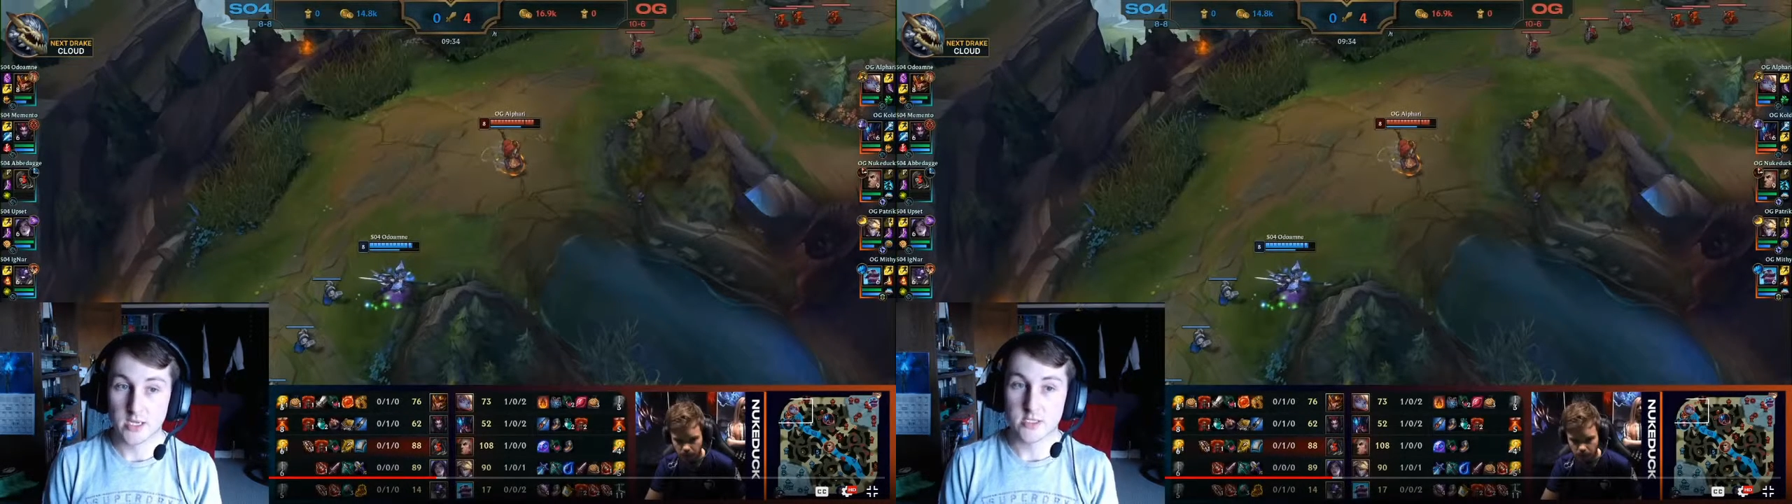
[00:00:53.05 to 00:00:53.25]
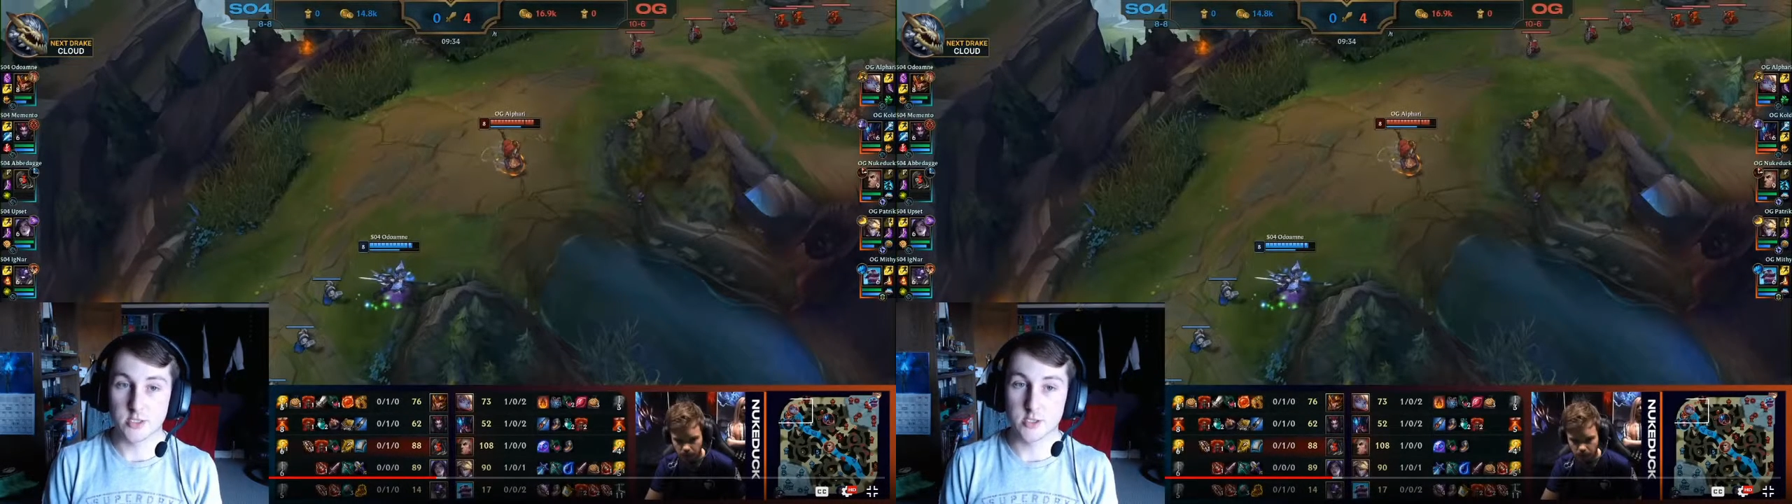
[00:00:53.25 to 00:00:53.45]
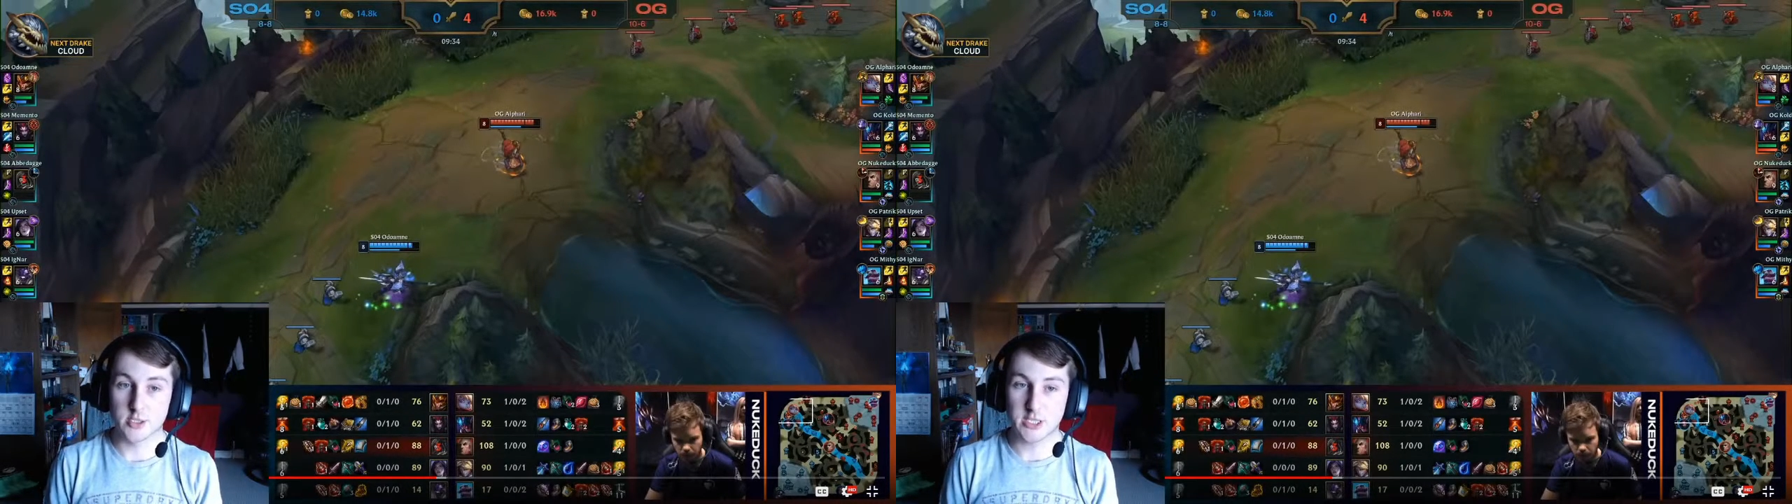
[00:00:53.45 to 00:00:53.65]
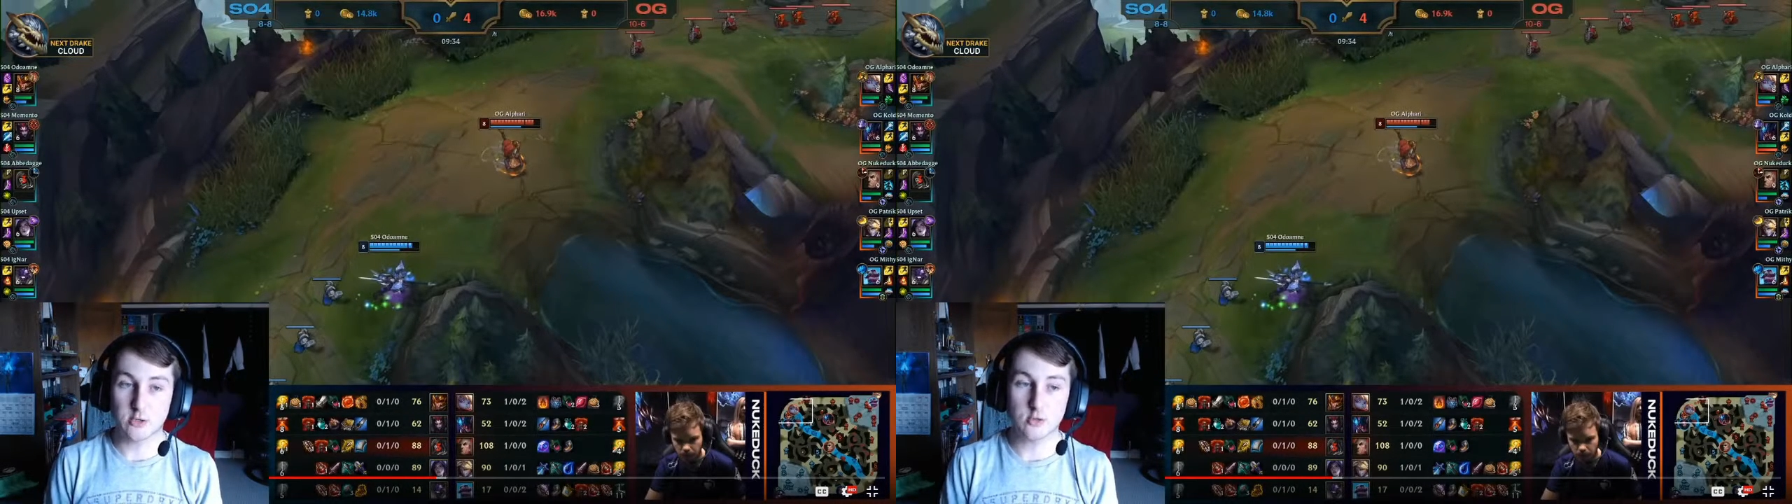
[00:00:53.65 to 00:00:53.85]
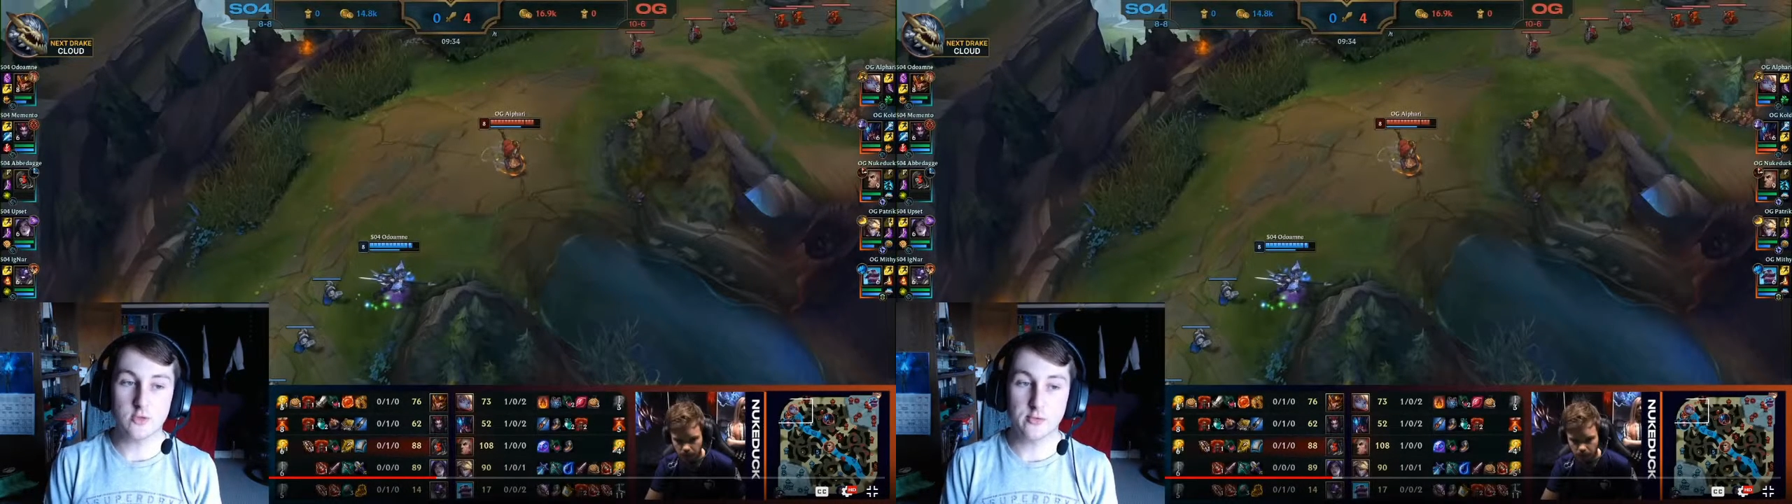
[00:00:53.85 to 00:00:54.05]
So
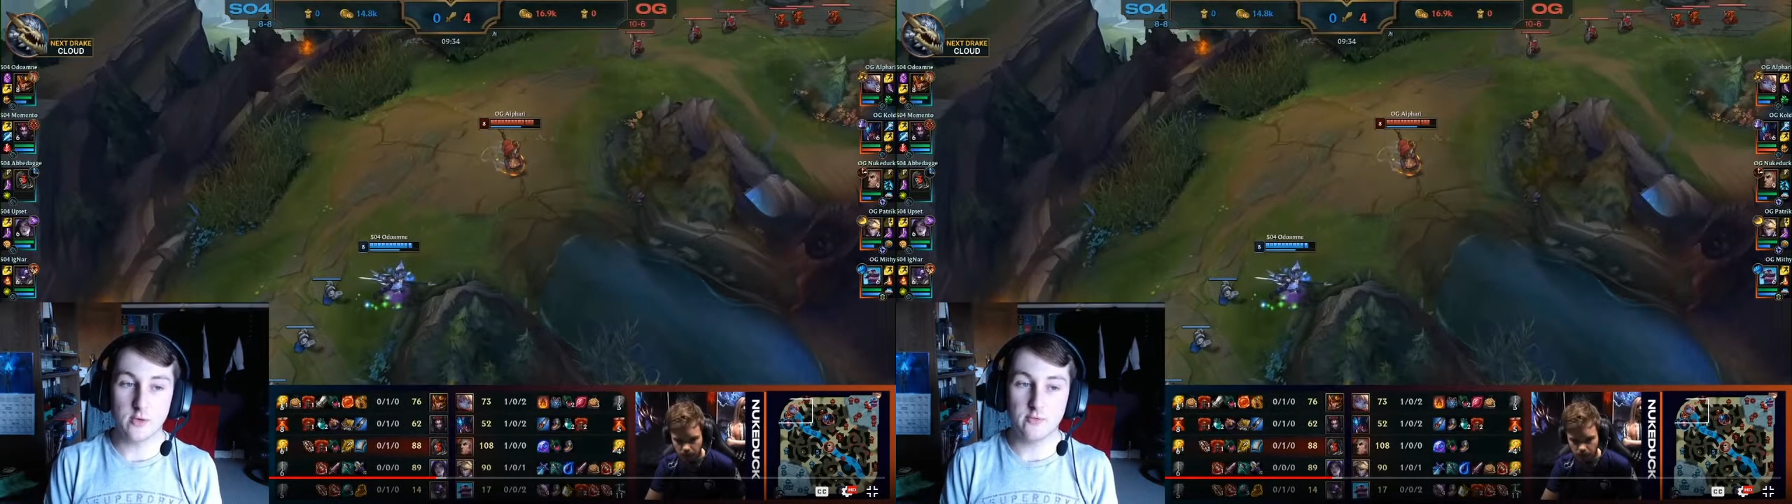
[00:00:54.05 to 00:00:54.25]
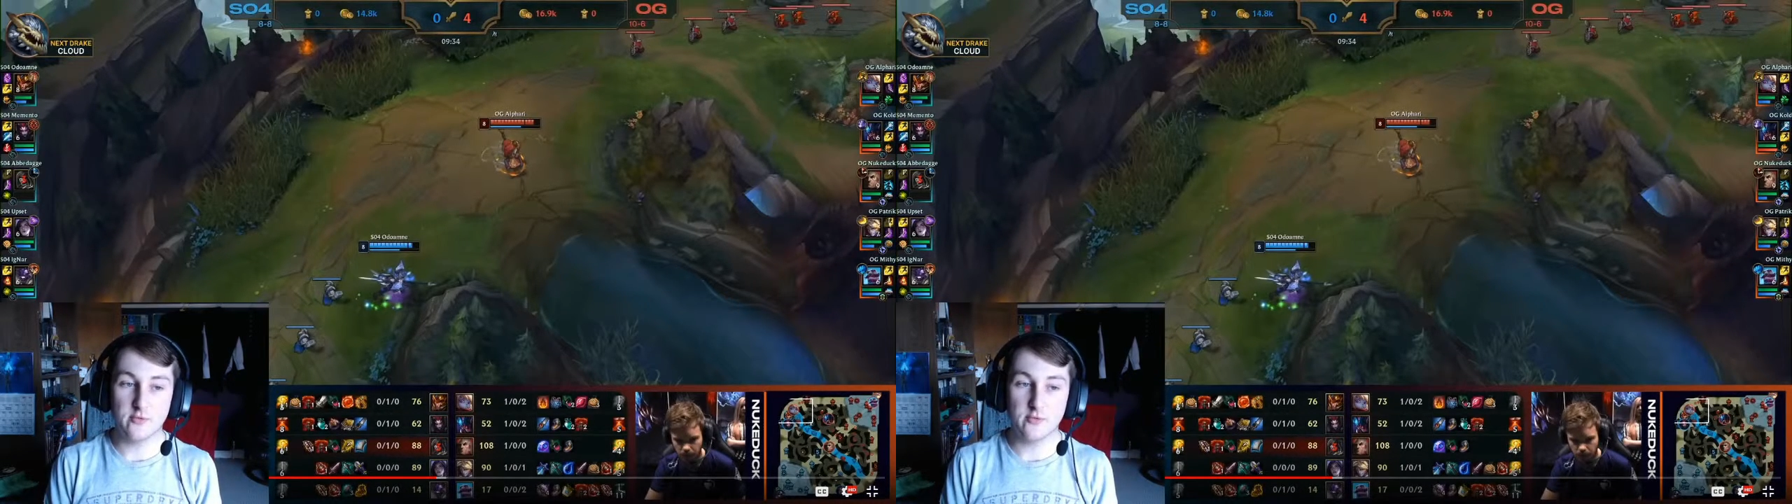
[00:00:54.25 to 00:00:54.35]
Schalke have gone